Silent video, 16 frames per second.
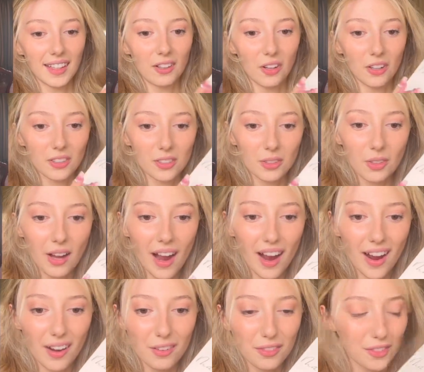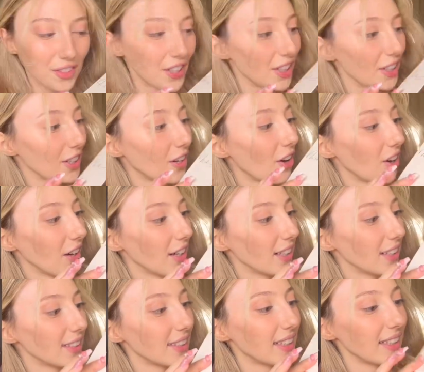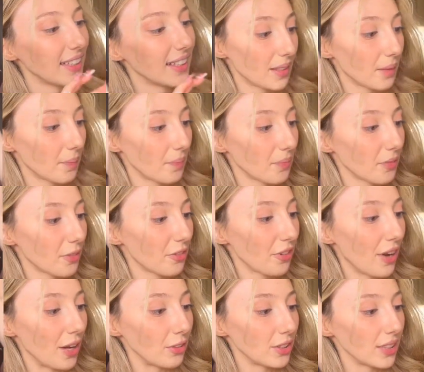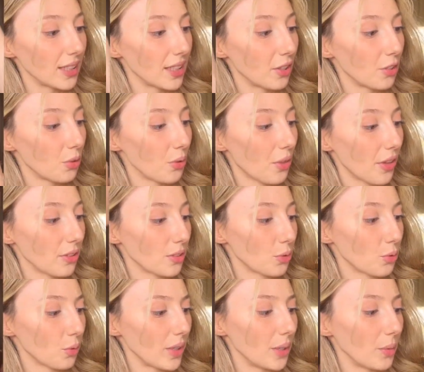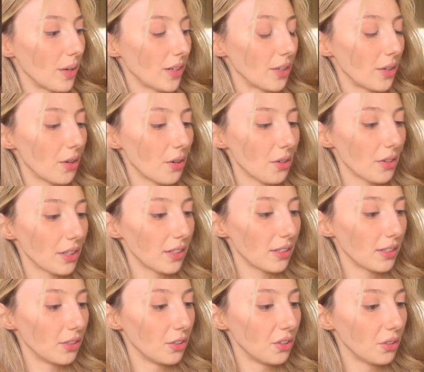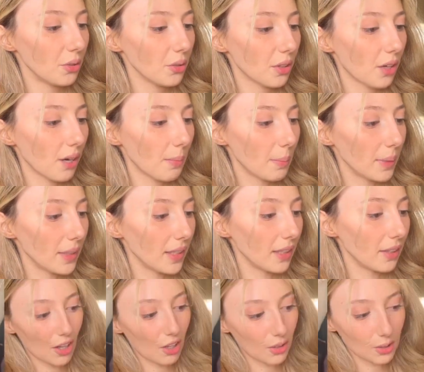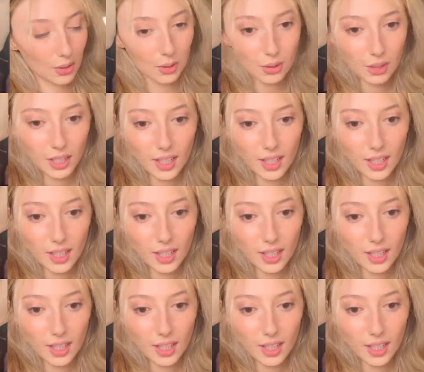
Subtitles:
also have their card here. Founded in 2021. Oh, they're a new company. Also